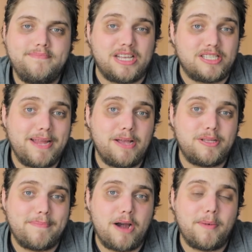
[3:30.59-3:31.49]
Now, something
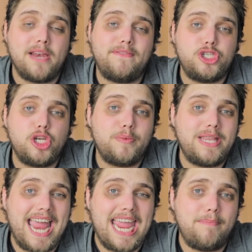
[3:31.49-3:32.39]
else to bear in mind, if you're shooting
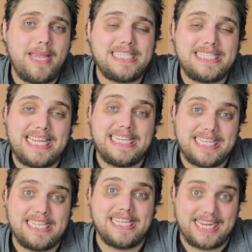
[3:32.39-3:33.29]
with an APS-C
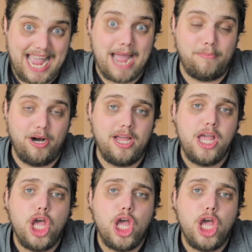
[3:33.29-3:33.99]
sensor camera,